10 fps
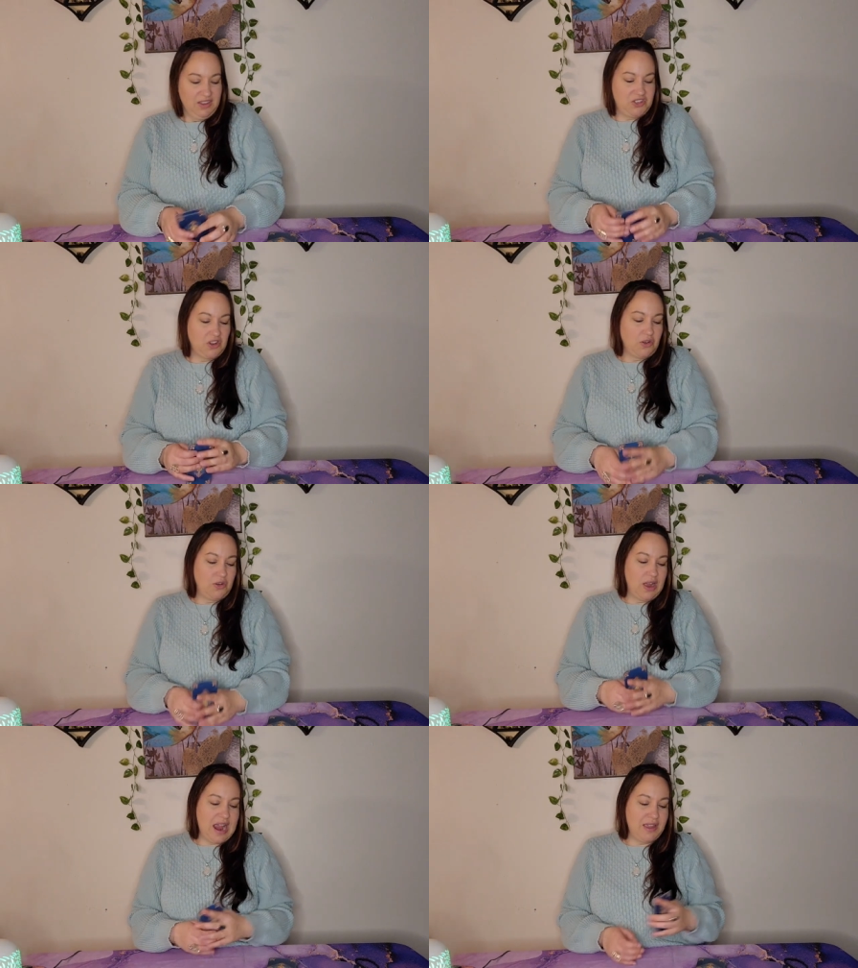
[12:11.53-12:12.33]

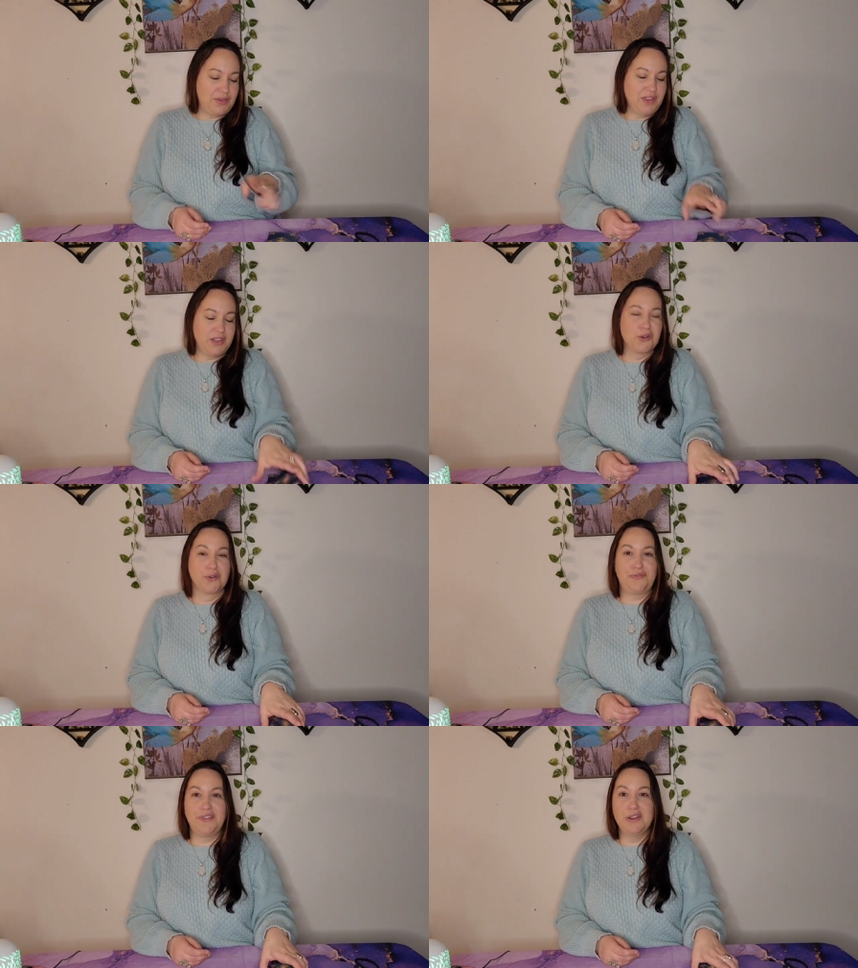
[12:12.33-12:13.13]
So I think you're
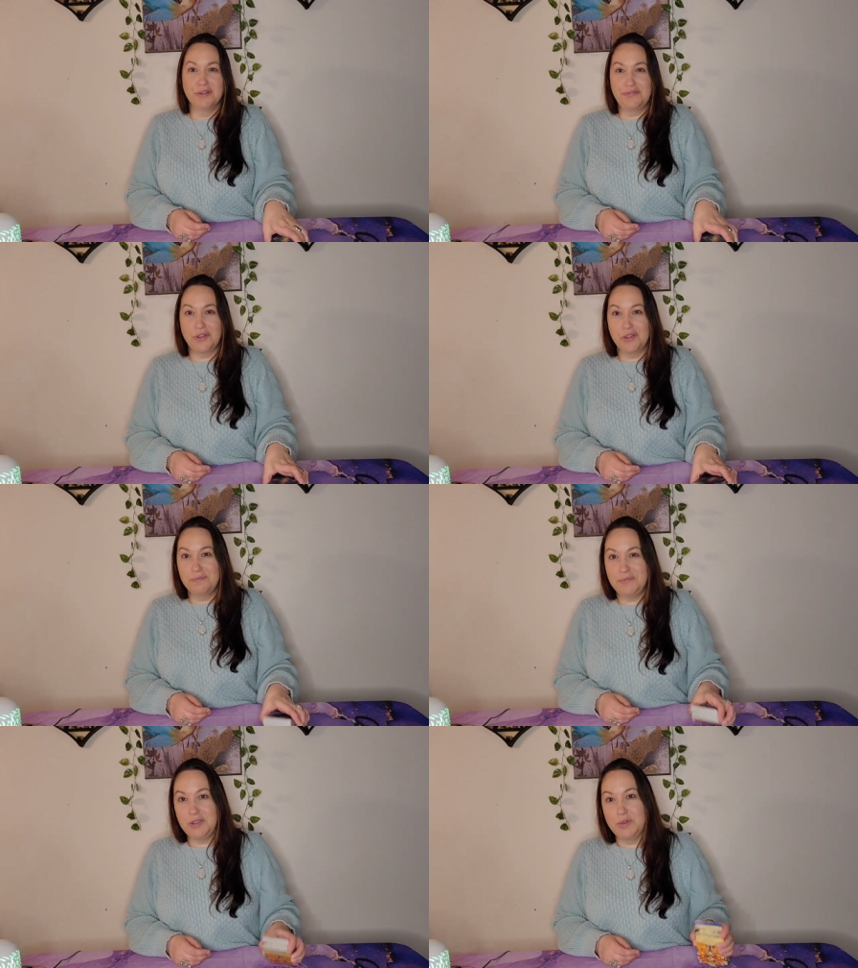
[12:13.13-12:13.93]

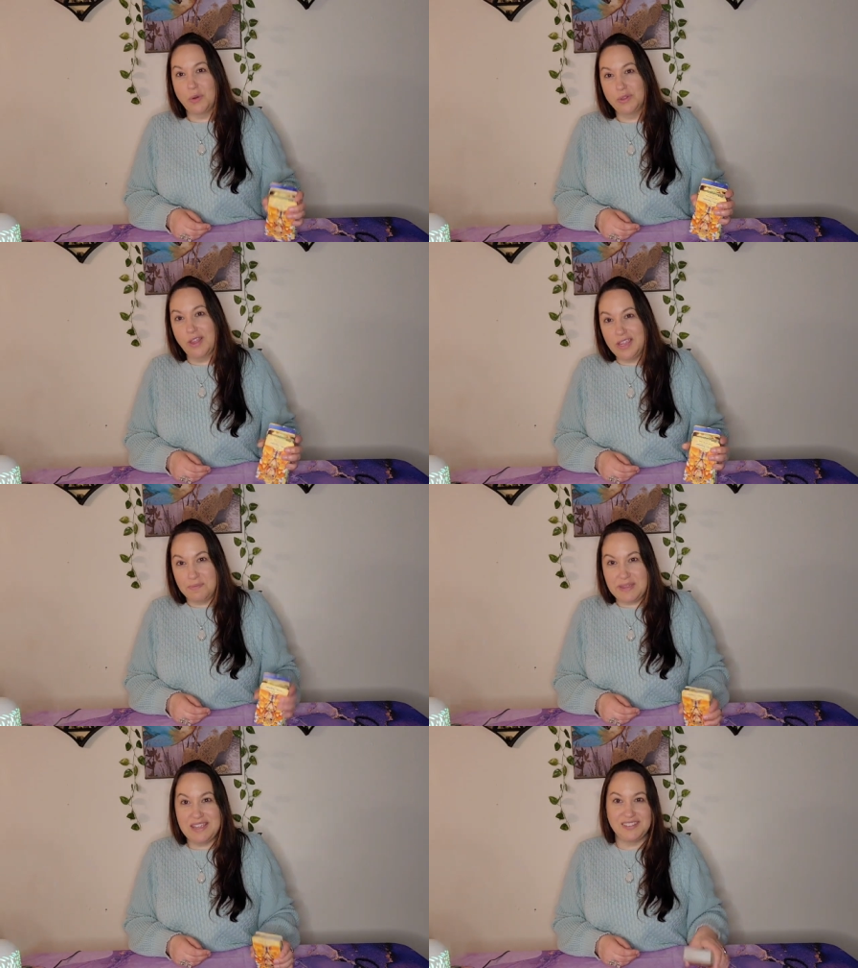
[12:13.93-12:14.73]
fearful, you don't
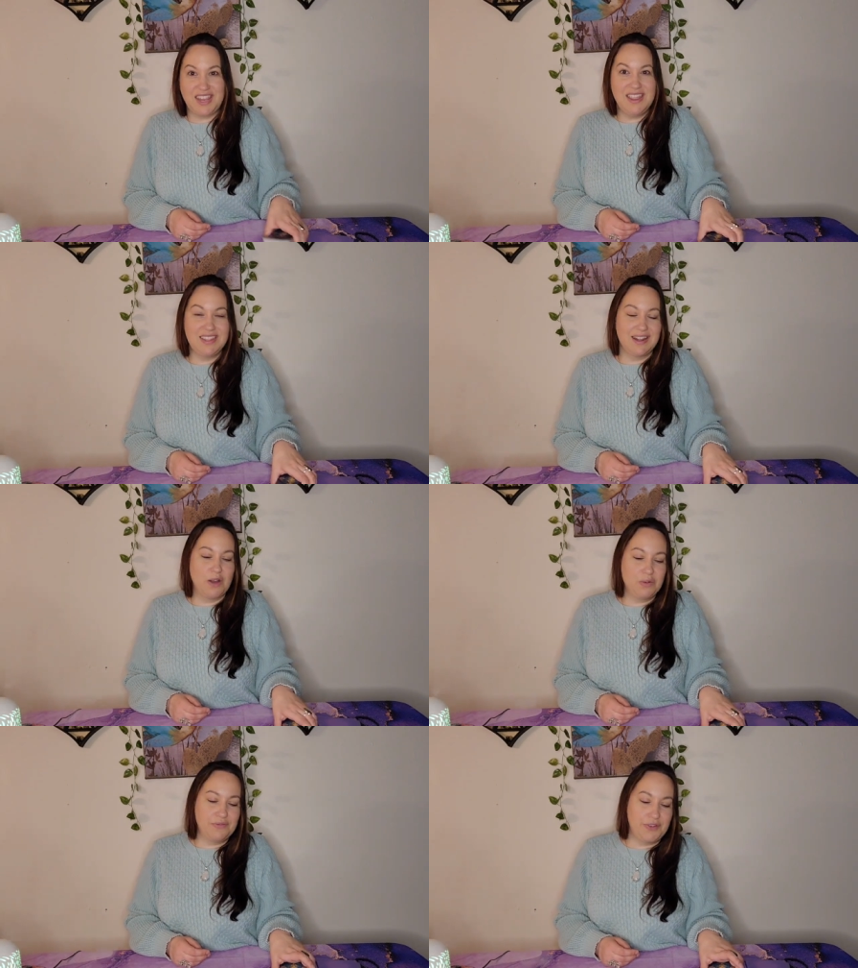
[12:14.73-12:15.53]
like being taken
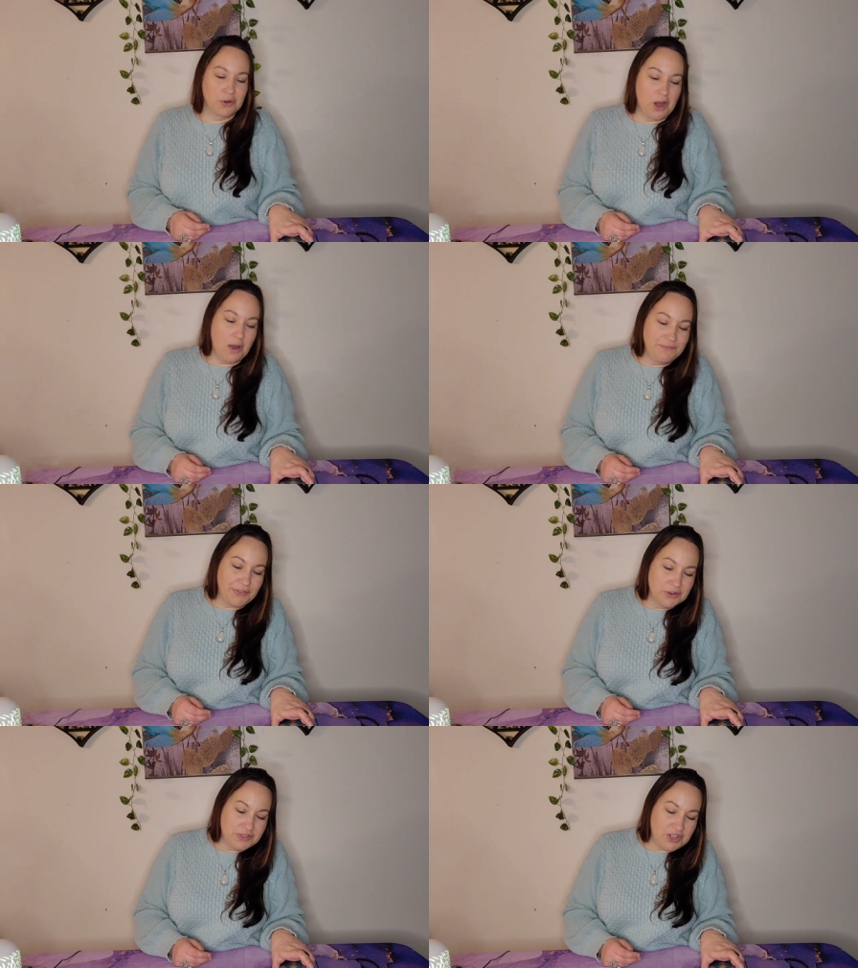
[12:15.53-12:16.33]
out of your
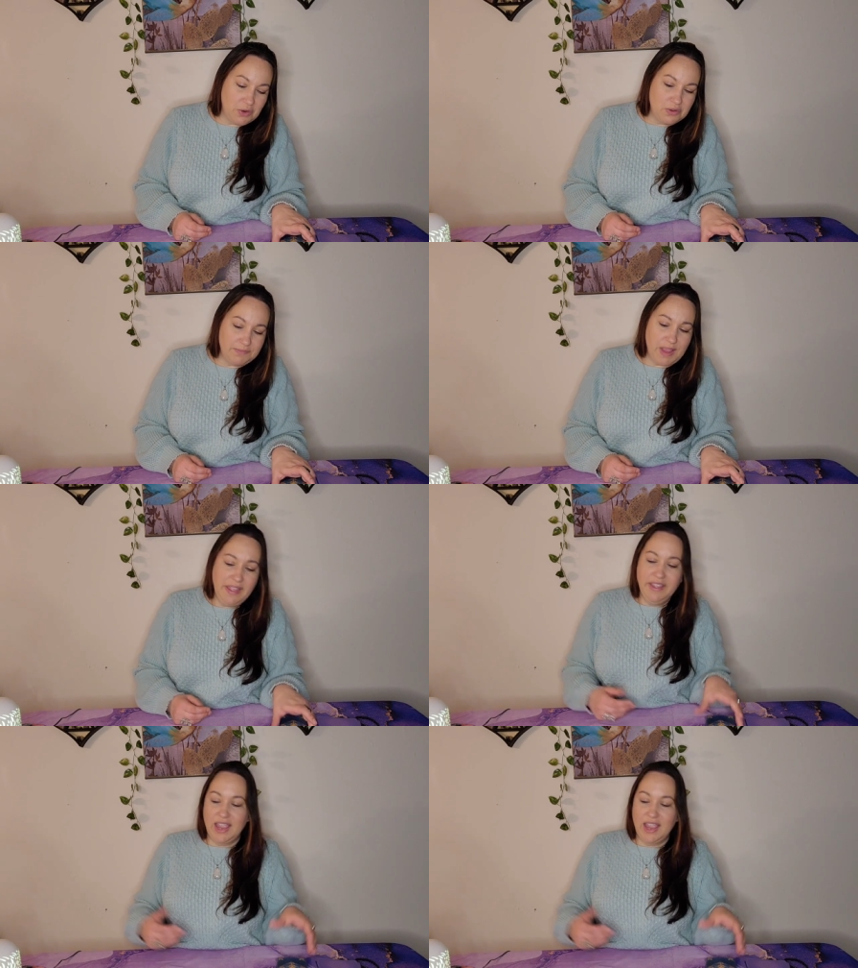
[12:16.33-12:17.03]
comfort zone,